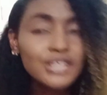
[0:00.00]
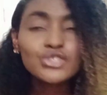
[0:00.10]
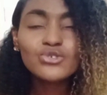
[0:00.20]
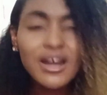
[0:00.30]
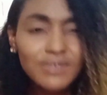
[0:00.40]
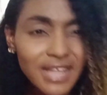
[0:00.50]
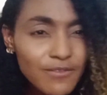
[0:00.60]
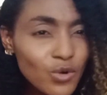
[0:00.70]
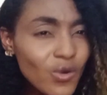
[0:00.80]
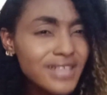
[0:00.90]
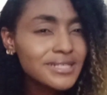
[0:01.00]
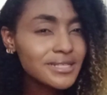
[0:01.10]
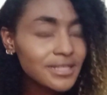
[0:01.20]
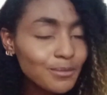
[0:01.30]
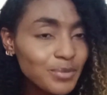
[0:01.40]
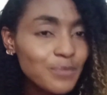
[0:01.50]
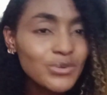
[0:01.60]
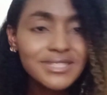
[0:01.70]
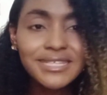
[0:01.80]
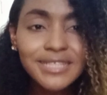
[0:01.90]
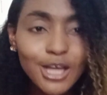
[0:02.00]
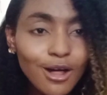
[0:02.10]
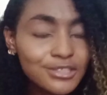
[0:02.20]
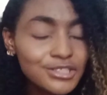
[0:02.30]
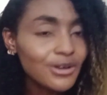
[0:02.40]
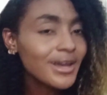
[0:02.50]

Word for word: travel everywhere see the people see the culture